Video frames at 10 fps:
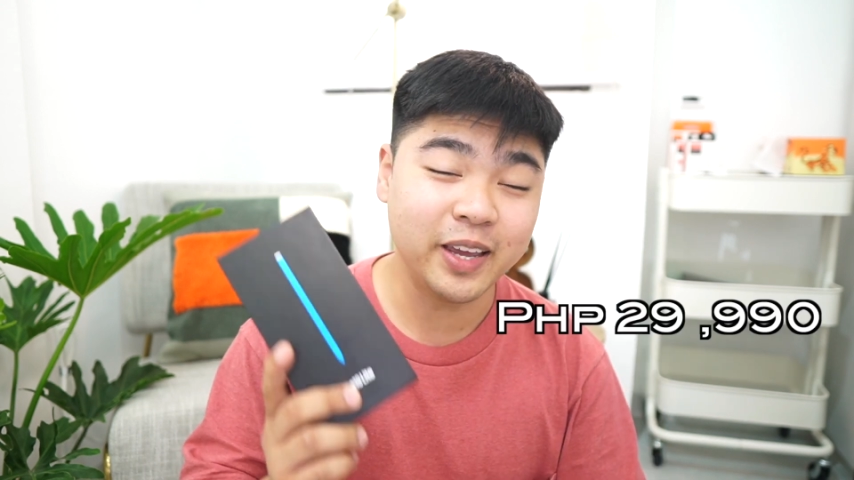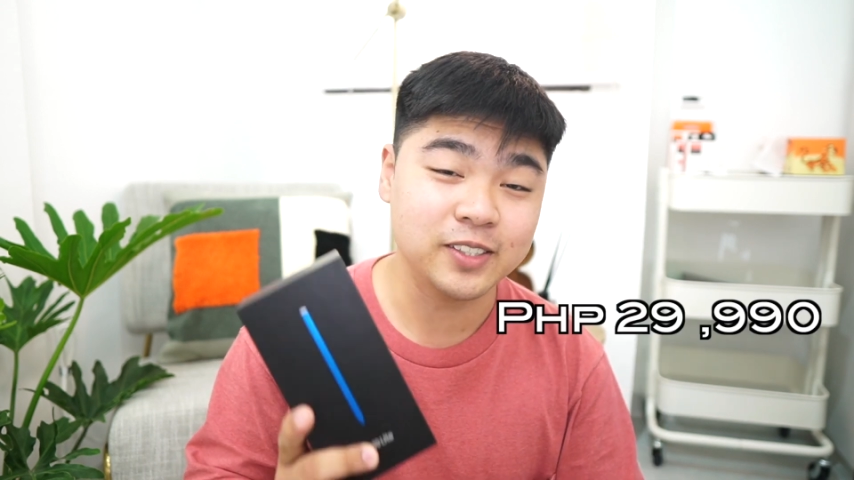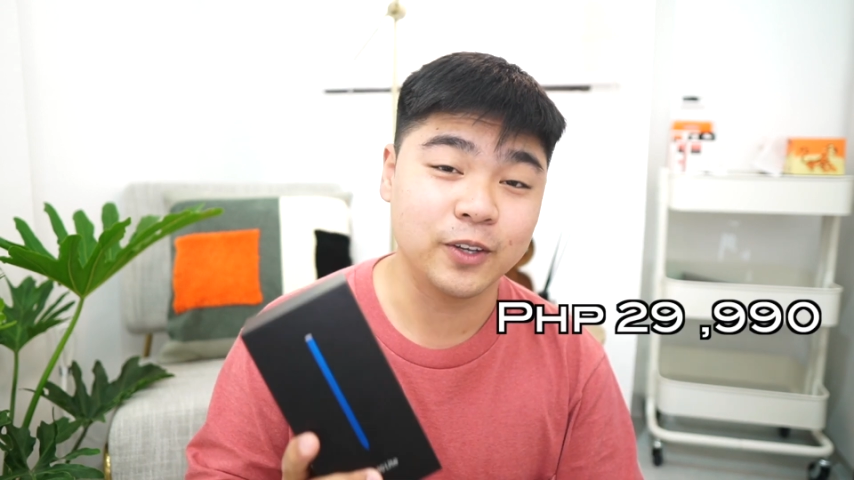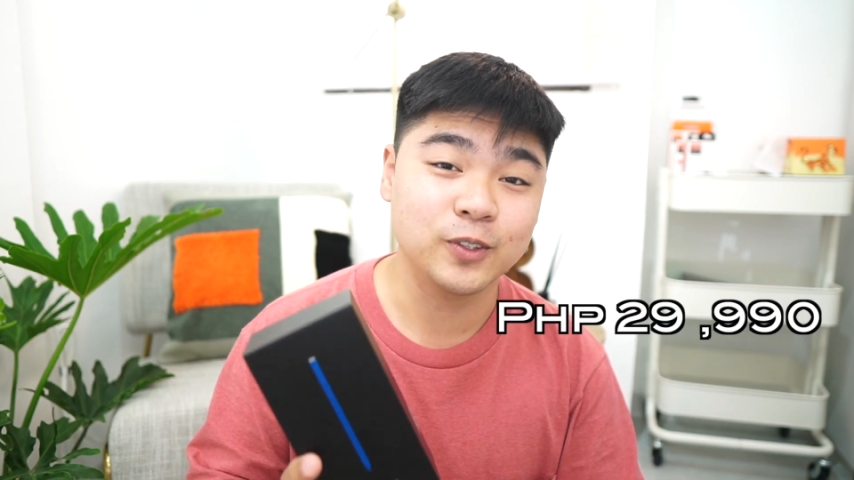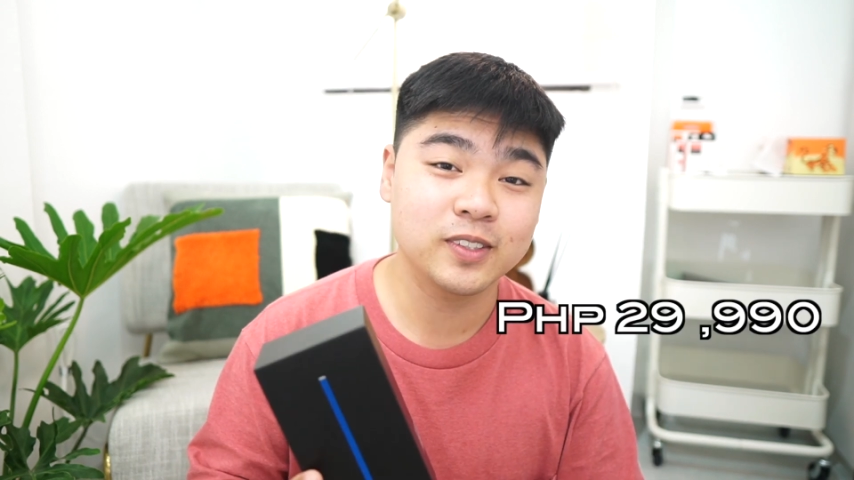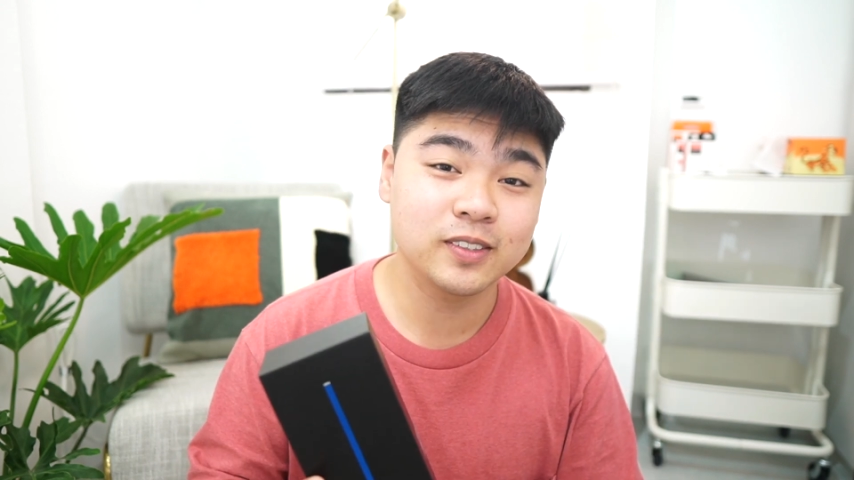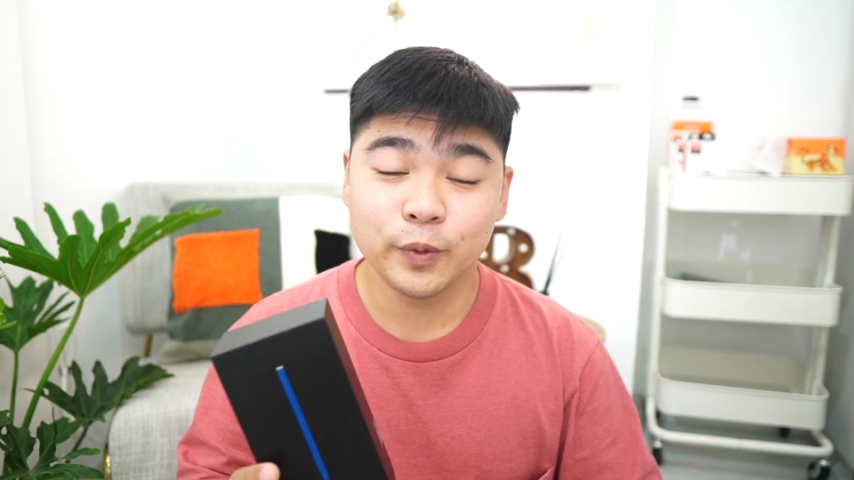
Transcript: pesos,